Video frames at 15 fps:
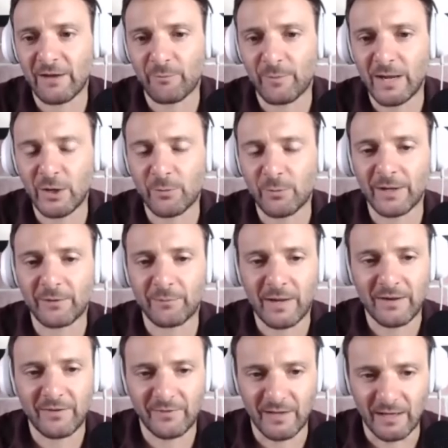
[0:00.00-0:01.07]
made about
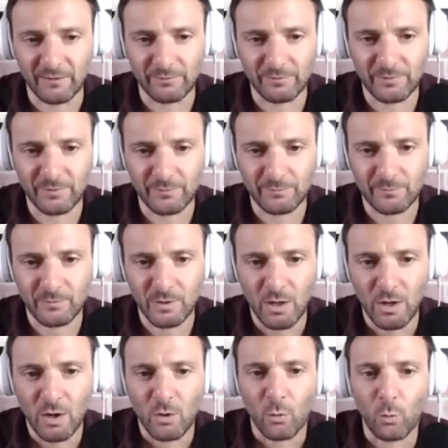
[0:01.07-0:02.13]
myself?
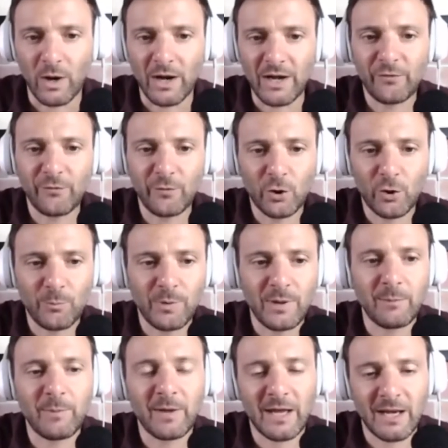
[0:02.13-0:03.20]
What is the coping
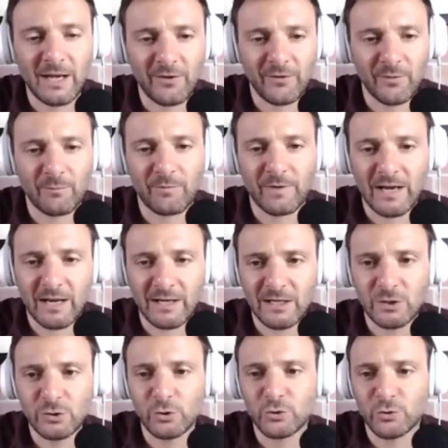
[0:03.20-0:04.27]
mechanism that I need
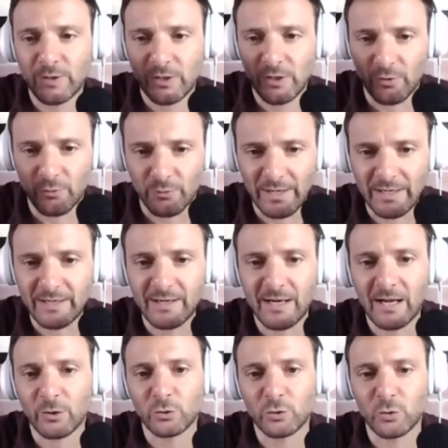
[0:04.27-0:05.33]
to trigger right
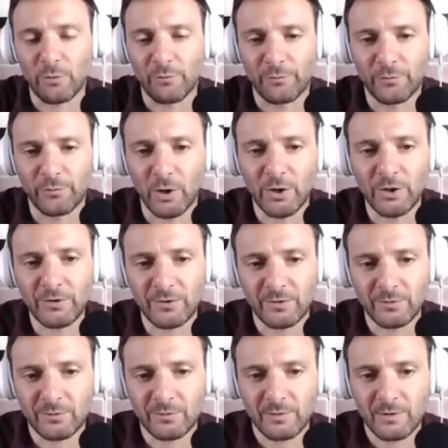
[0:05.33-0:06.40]
now to avoid
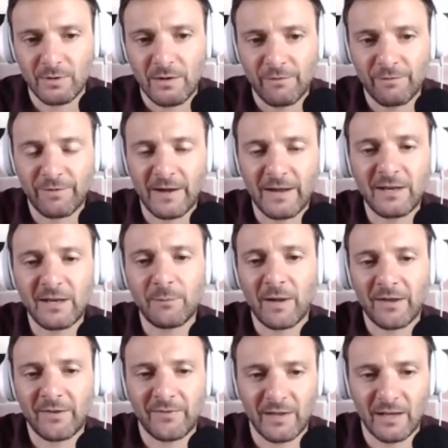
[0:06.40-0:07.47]
finding
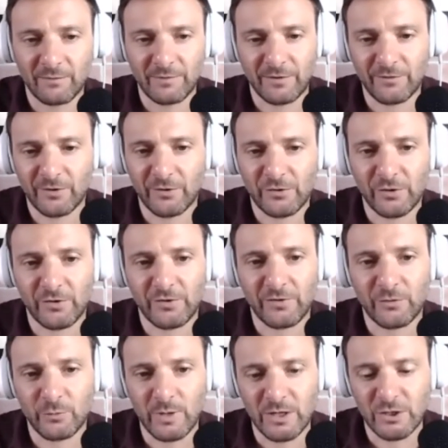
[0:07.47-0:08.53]
myself in such a
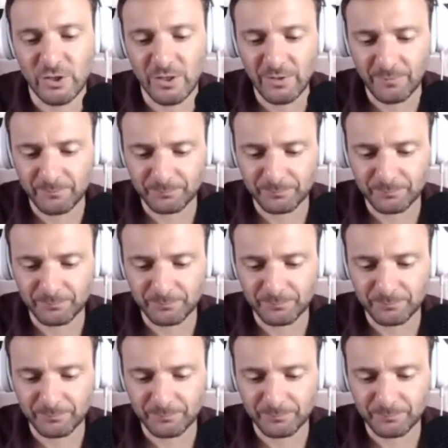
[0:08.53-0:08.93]
situation?